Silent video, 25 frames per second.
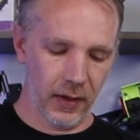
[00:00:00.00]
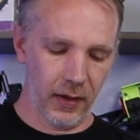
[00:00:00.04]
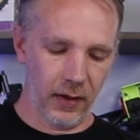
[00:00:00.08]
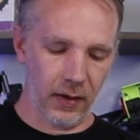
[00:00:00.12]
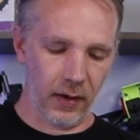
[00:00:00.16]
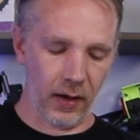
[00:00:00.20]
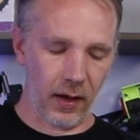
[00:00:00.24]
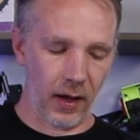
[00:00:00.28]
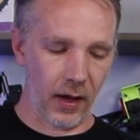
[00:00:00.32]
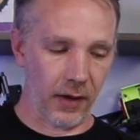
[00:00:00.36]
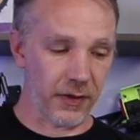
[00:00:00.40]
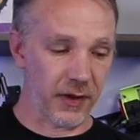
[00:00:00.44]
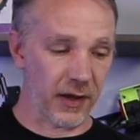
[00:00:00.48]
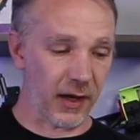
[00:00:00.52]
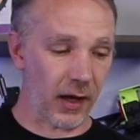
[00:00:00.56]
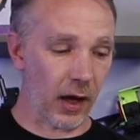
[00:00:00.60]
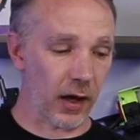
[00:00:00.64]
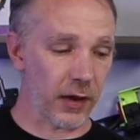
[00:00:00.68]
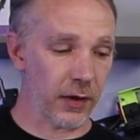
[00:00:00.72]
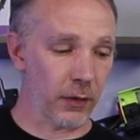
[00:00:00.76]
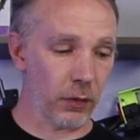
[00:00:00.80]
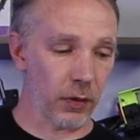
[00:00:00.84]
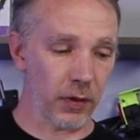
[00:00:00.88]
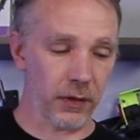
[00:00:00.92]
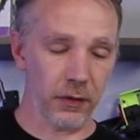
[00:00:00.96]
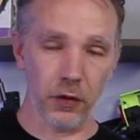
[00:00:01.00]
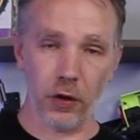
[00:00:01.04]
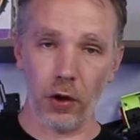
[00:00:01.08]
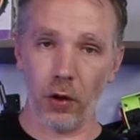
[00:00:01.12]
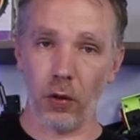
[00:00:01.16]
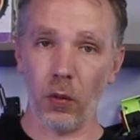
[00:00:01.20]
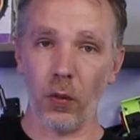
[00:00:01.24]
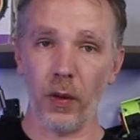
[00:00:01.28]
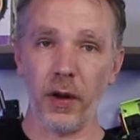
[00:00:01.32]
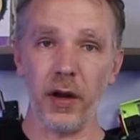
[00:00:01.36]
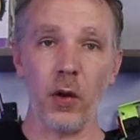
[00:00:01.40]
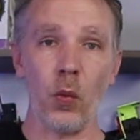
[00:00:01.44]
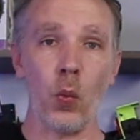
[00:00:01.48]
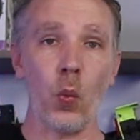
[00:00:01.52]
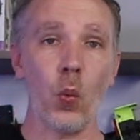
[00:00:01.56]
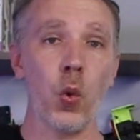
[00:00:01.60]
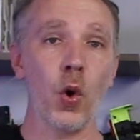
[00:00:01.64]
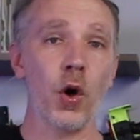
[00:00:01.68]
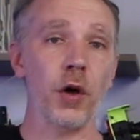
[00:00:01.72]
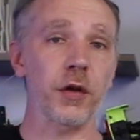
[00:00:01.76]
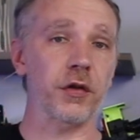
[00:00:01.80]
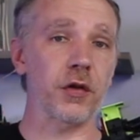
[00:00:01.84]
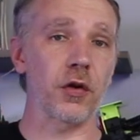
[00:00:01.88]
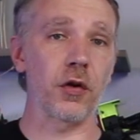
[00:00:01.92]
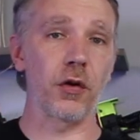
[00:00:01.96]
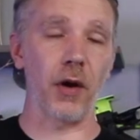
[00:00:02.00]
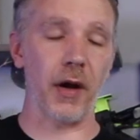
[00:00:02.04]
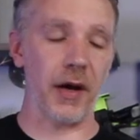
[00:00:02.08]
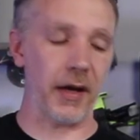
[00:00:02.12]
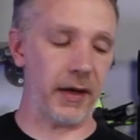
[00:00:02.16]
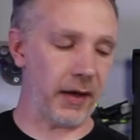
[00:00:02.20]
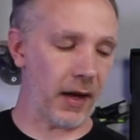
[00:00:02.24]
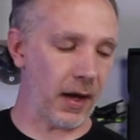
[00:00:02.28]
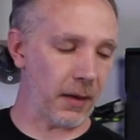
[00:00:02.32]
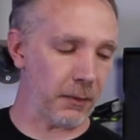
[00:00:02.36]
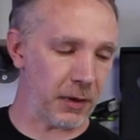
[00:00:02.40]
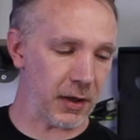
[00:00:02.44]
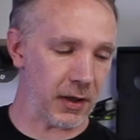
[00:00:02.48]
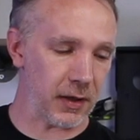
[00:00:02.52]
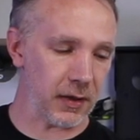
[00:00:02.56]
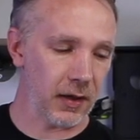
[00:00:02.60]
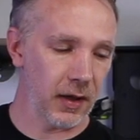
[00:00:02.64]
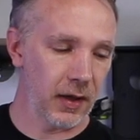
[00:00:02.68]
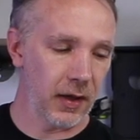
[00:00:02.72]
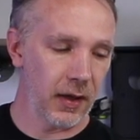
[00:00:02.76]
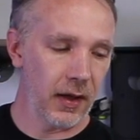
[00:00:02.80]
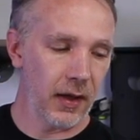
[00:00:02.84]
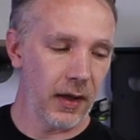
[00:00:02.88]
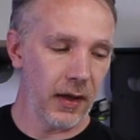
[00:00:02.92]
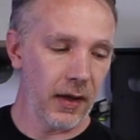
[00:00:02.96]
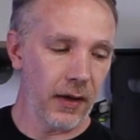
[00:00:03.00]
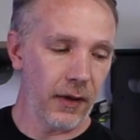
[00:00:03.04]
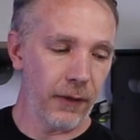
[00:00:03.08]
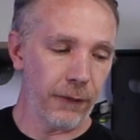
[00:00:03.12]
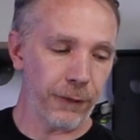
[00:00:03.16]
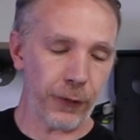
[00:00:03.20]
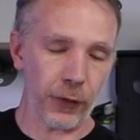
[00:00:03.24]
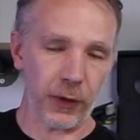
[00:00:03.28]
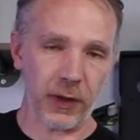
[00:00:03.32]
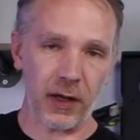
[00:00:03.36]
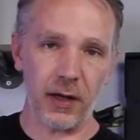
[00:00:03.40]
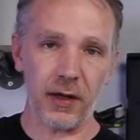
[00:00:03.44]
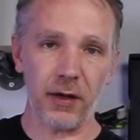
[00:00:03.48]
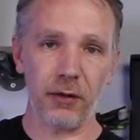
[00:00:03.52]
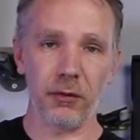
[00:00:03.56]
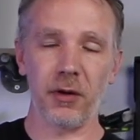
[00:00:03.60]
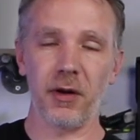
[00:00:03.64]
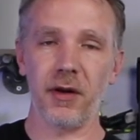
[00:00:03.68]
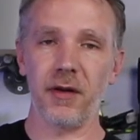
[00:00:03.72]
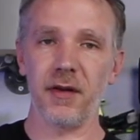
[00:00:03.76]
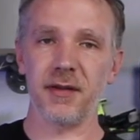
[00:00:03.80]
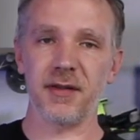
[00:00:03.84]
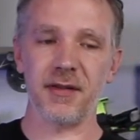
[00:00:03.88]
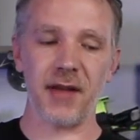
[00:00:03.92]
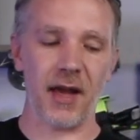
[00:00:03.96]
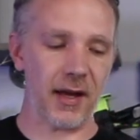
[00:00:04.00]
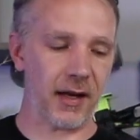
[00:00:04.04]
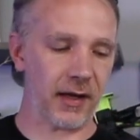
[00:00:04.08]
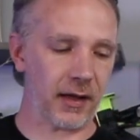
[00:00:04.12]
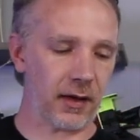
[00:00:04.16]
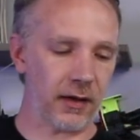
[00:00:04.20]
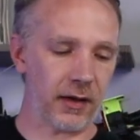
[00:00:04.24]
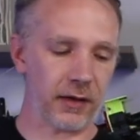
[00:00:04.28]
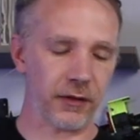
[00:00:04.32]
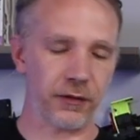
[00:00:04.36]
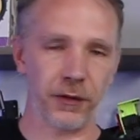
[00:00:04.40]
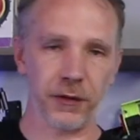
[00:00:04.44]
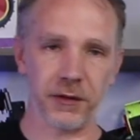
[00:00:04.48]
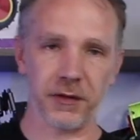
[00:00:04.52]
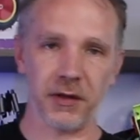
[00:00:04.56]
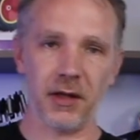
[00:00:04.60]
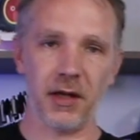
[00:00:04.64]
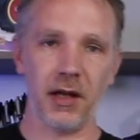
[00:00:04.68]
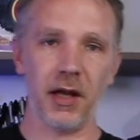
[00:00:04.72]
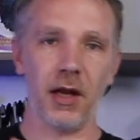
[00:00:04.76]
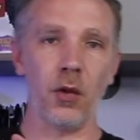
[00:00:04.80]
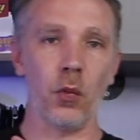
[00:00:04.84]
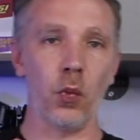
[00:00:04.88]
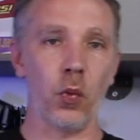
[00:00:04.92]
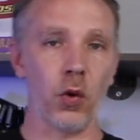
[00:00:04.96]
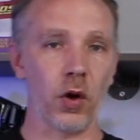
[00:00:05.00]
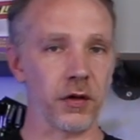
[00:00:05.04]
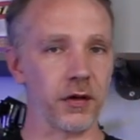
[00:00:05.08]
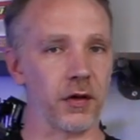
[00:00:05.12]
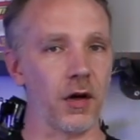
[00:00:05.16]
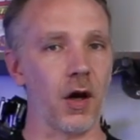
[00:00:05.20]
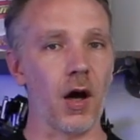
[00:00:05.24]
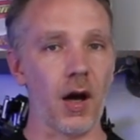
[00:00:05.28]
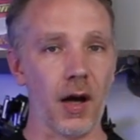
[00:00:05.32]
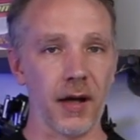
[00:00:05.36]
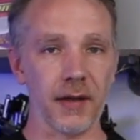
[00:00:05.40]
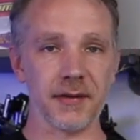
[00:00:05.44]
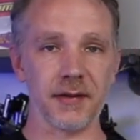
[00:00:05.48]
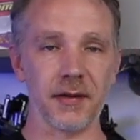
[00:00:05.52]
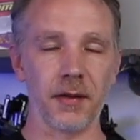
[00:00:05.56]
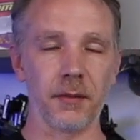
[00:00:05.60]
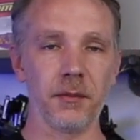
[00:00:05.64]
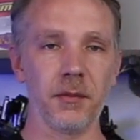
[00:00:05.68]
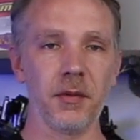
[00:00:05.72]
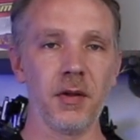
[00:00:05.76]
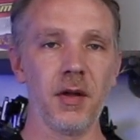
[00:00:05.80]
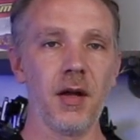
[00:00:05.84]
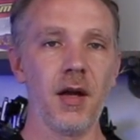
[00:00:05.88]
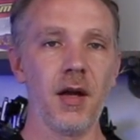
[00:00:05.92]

The other one though, it worked great. I mean, for getting rid of the static electricity, it worked awesome.